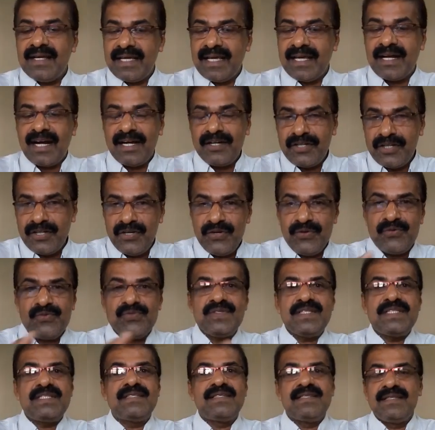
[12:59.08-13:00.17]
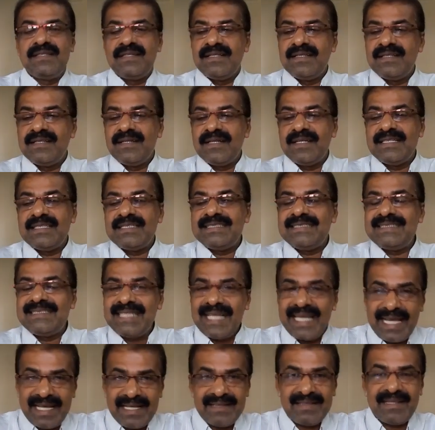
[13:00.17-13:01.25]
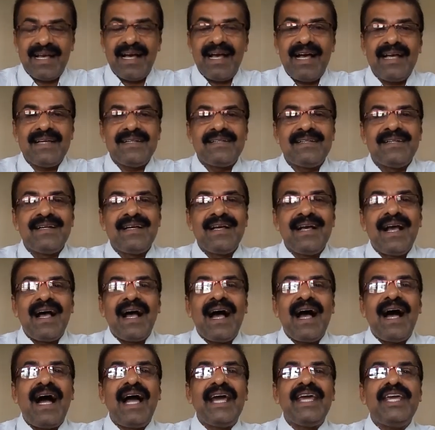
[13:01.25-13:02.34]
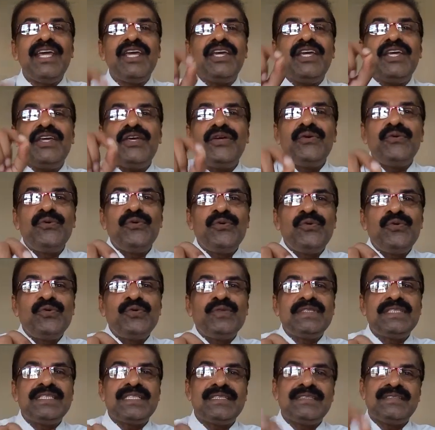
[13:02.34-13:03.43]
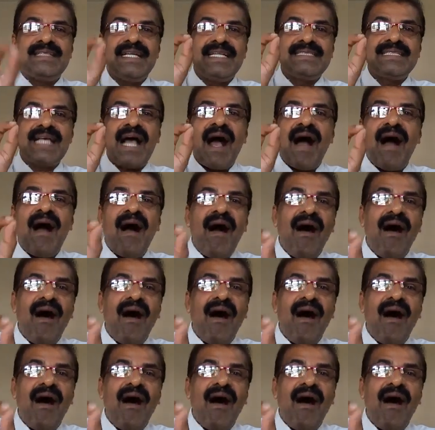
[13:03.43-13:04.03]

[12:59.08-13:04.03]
He continues saying that I use this